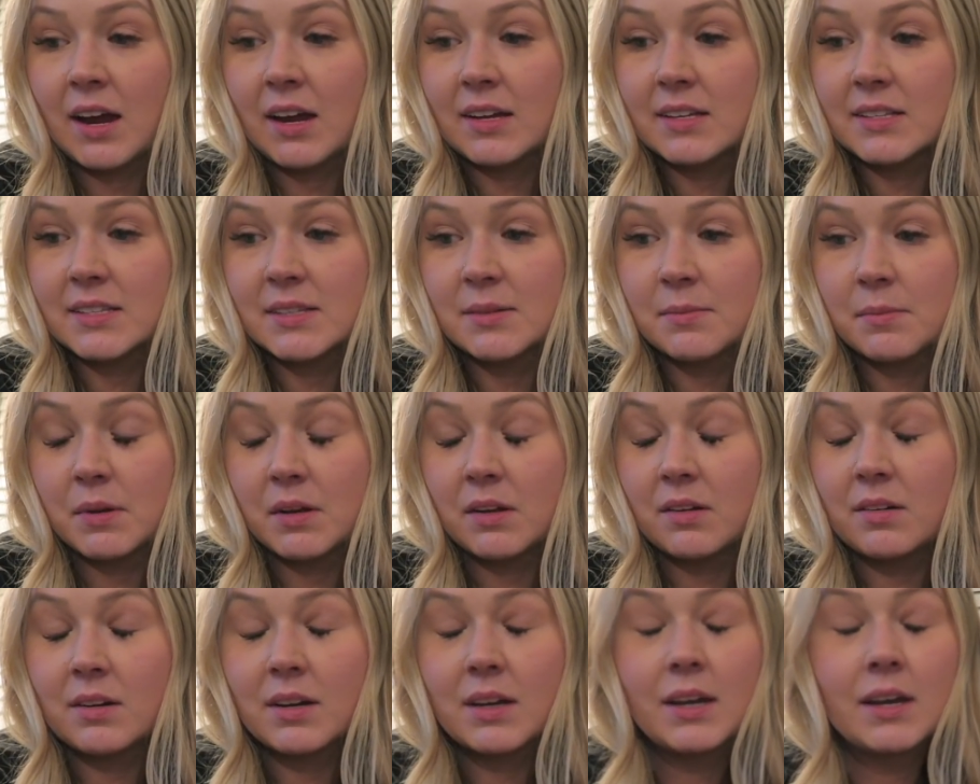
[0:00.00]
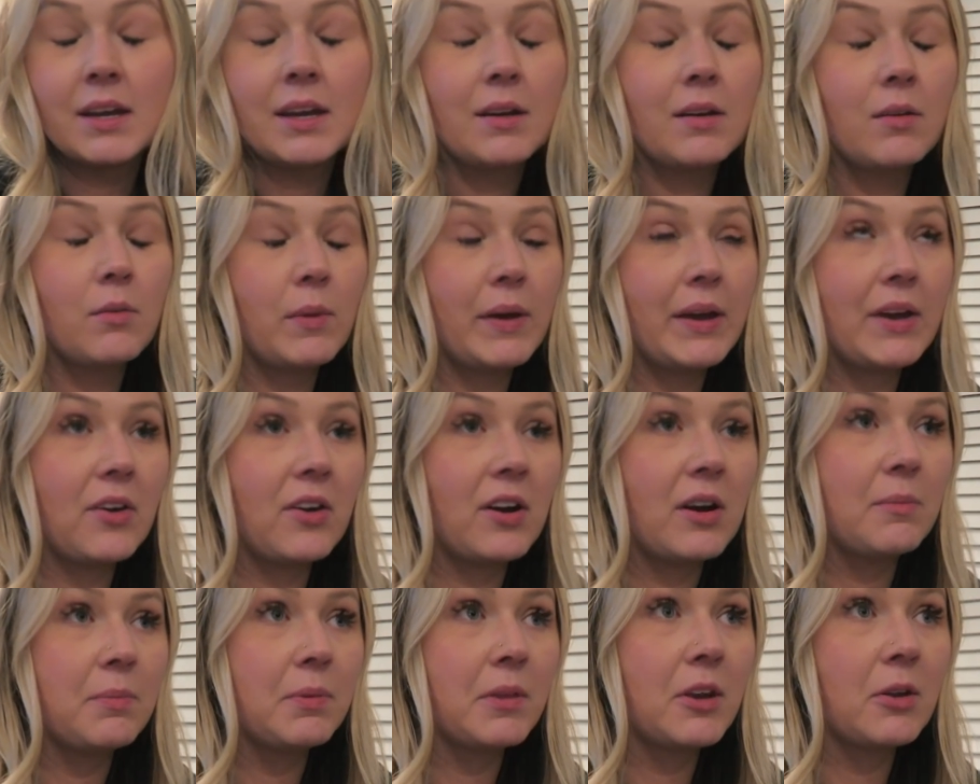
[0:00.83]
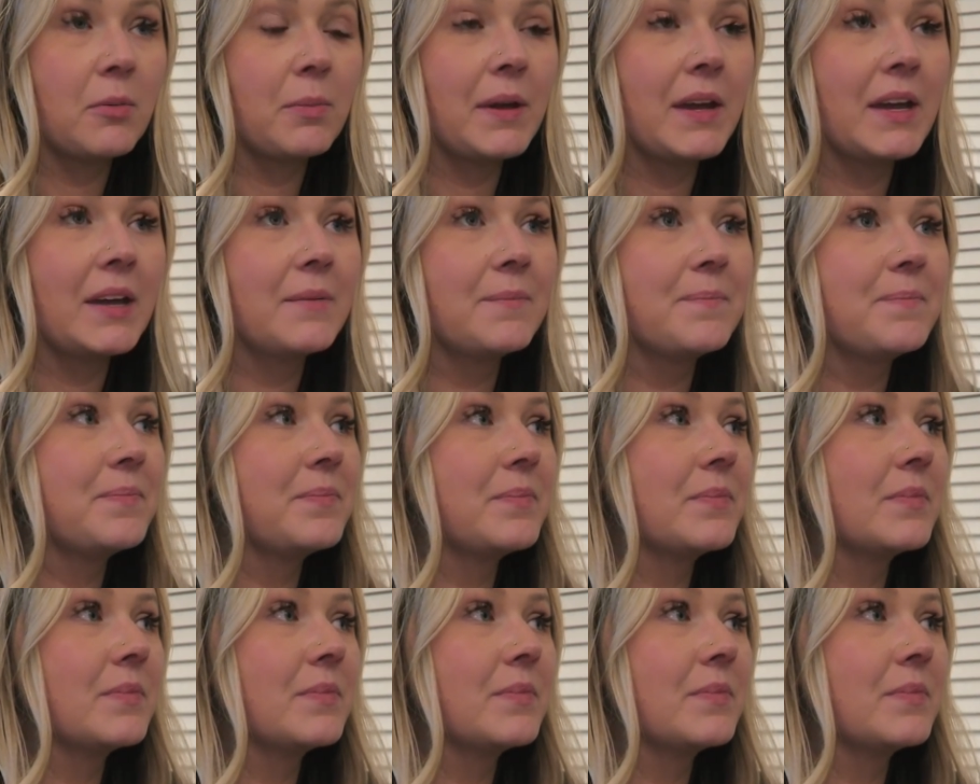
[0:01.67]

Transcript: Kaya some milk, wake her up a little bit,